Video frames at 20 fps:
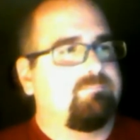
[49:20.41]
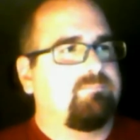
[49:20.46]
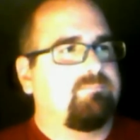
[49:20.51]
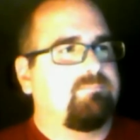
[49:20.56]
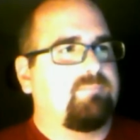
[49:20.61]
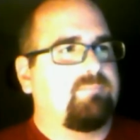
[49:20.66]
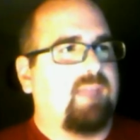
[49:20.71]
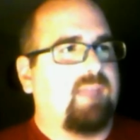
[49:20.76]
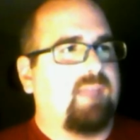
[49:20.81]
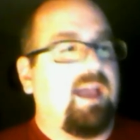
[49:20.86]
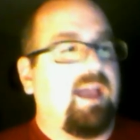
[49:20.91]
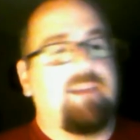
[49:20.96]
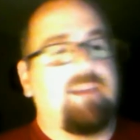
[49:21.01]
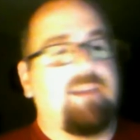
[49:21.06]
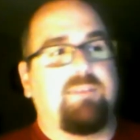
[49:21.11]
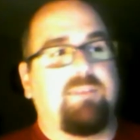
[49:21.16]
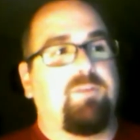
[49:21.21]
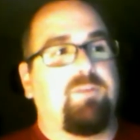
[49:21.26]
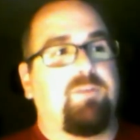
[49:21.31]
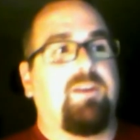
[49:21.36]
I could
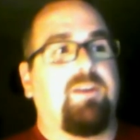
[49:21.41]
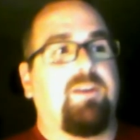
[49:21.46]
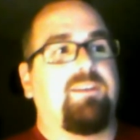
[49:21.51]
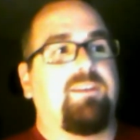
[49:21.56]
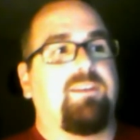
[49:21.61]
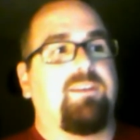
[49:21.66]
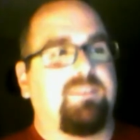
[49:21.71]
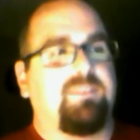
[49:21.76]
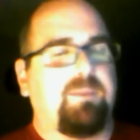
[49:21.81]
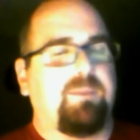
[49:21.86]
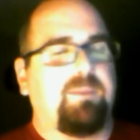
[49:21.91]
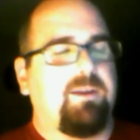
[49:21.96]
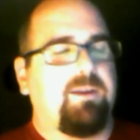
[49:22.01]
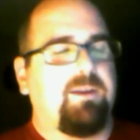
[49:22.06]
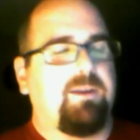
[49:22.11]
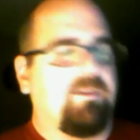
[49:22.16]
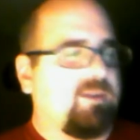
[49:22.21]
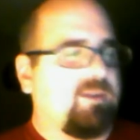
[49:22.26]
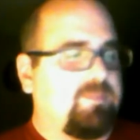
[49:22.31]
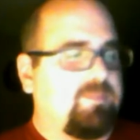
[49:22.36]
very easily see Marion
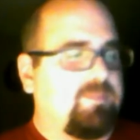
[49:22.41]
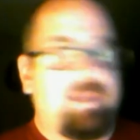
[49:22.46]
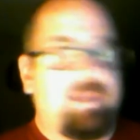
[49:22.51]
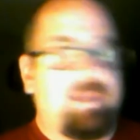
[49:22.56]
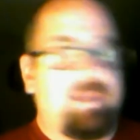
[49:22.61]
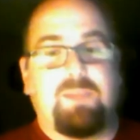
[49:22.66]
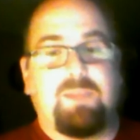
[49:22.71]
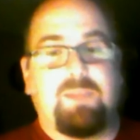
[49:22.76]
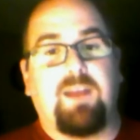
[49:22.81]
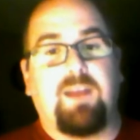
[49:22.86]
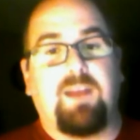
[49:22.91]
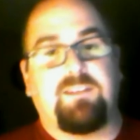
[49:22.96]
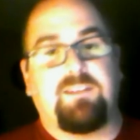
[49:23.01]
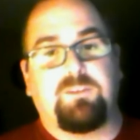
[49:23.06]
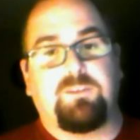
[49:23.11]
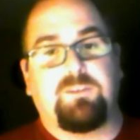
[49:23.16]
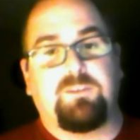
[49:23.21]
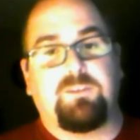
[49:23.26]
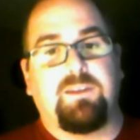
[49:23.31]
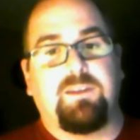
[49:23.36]
Grice making the practice
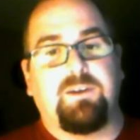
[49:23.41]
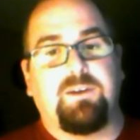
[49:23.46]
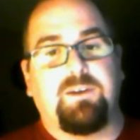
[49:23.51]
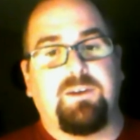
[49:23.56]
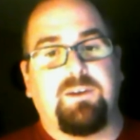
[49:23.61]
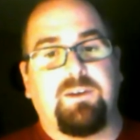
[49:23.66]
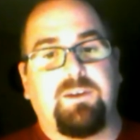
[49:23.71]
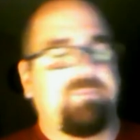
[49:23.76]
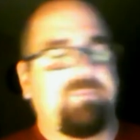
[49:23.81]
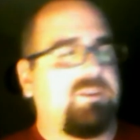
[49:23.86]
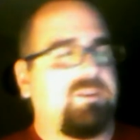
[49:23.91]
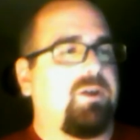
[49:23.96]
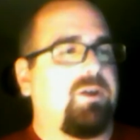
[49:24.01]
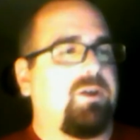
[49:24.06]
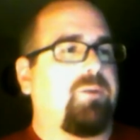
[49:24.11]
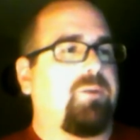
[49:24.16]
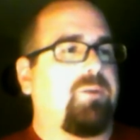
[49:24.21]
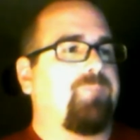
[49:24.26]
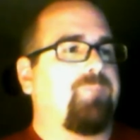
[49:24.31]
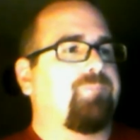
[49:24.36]
squad, though.
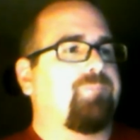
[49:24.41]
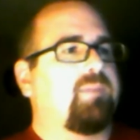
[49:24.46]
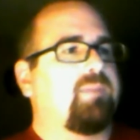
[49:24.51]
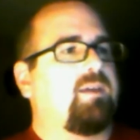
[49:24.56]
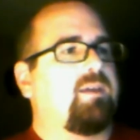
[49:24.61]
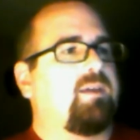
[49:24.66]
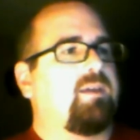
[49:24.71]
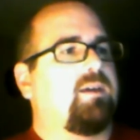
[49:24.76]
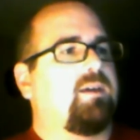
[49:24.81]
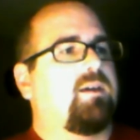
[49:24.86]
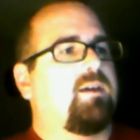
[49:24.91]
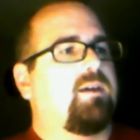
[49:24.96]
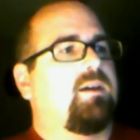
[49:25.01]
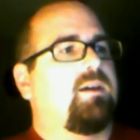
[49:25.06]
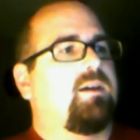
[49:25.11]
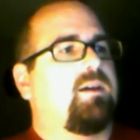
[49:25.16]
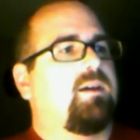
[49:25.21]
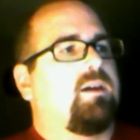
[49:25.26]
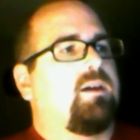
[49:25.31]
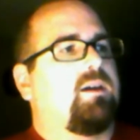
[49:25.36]
So,
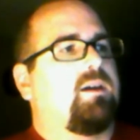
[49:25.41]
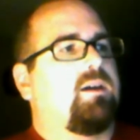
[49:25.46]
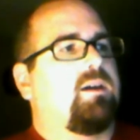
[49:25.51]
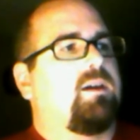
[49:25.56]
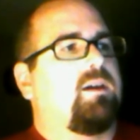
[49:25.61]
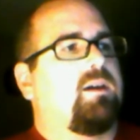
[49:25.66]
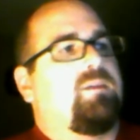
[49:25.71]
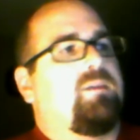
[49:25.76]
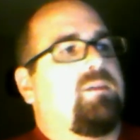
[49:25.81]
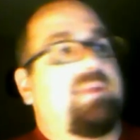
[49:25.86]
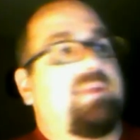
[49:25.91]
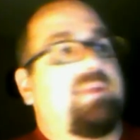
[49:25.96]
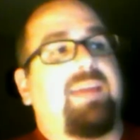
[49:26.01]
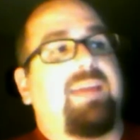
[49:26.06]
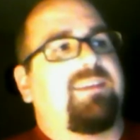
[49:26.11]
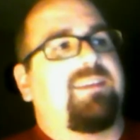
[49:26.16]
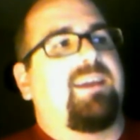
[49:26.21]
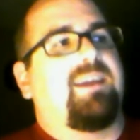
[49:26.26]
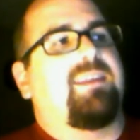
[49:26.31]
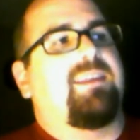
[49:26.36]
I mean, that's a
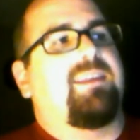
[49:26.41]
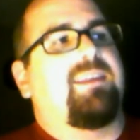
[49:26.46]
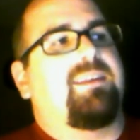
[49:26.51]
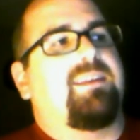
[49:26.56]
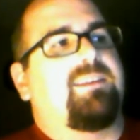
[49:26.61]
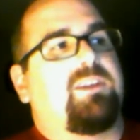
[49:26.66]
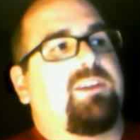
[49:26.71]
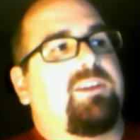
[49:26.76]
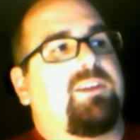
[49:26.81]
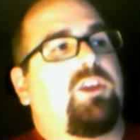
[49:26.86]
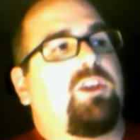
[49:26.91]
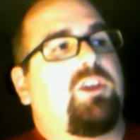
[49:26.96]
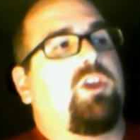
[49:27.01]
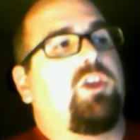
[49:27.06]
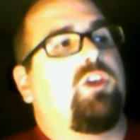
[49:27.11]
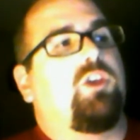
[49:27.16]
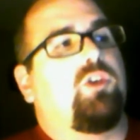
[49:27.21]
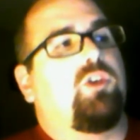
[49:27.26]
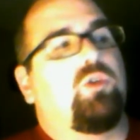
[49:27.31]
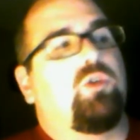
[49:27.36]
guy that needs a
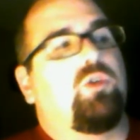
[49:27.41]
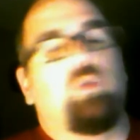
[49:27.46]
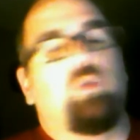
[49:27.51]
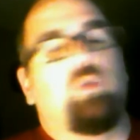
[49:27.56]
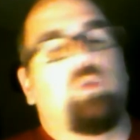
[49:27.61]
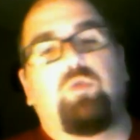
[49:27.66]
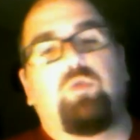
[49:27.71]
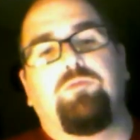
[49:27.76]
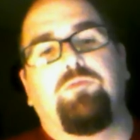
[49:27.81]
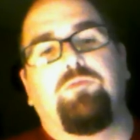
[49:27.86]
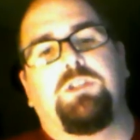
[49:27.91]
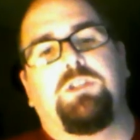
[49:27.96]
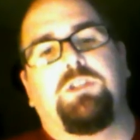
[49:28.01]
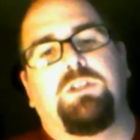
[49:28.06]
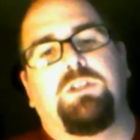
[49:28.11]
huge